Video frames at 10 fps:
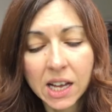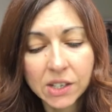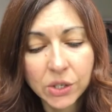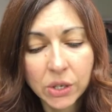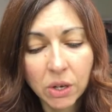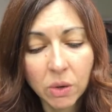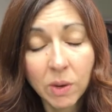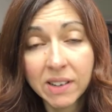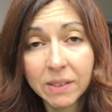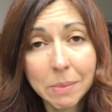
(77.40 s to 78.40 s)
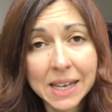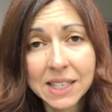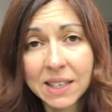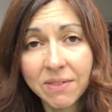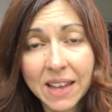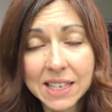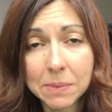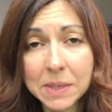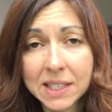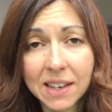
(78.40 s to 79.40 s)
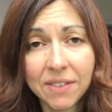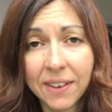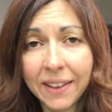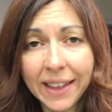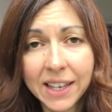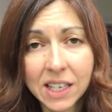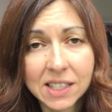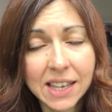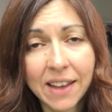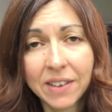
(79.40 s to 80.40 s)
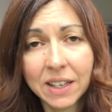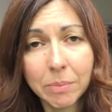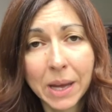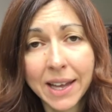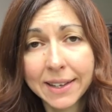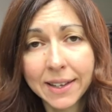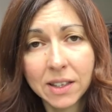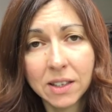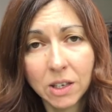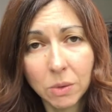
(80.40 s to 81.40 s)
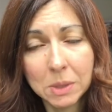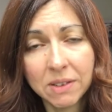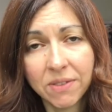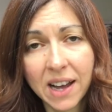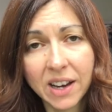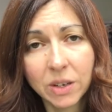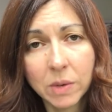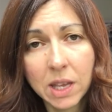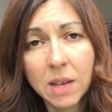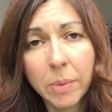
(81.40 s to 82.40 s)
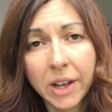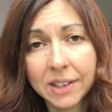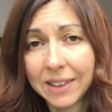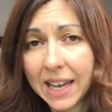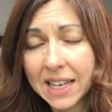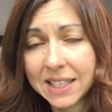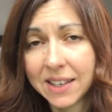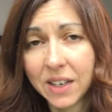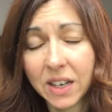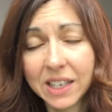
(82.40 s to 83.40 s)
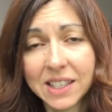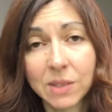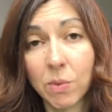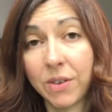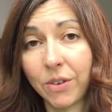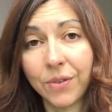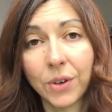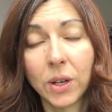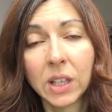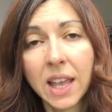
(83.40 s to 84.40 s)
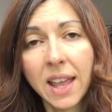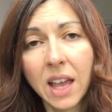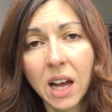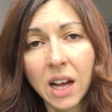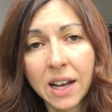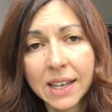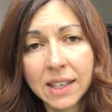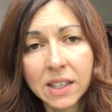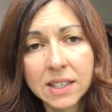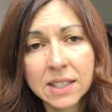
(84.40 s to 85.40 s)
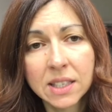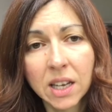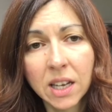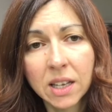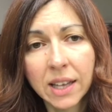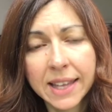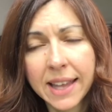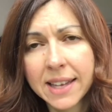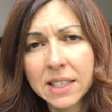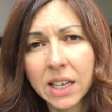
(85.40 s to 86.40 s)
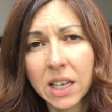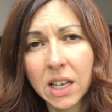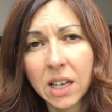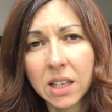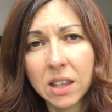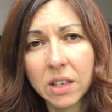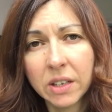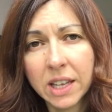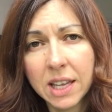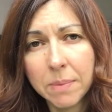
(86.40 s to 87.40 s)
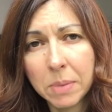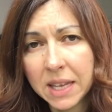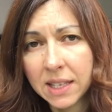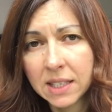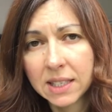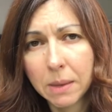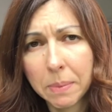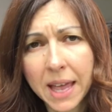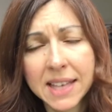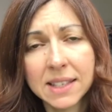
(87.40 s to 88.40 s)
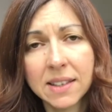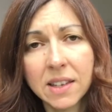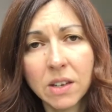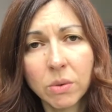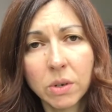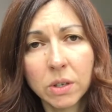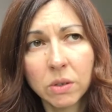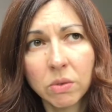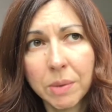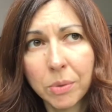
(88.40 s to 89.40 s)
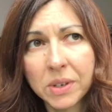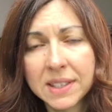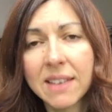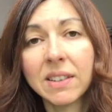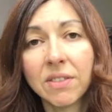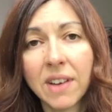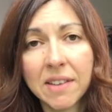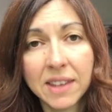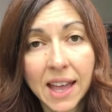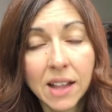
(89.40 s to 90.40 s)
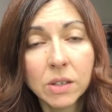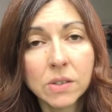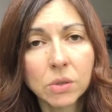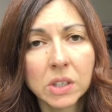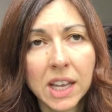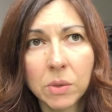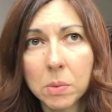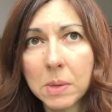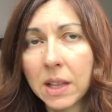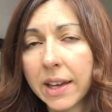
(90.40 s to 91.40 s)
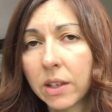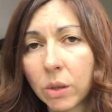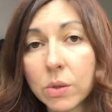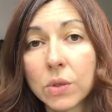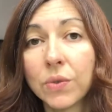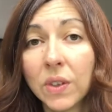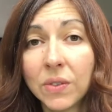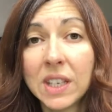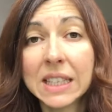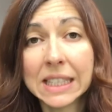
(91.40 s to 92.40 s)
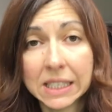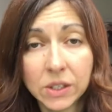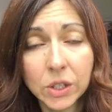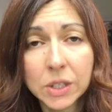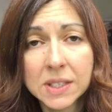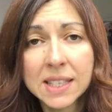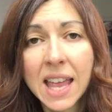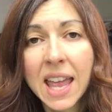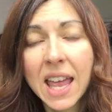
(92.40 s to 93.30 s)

So one of the best investments I feel like is buying a dehumidifier. We bought it last year and it's wonderful. It has like a 30 pins capacity or 3.75 gallons, or that would be like close to 15 liters.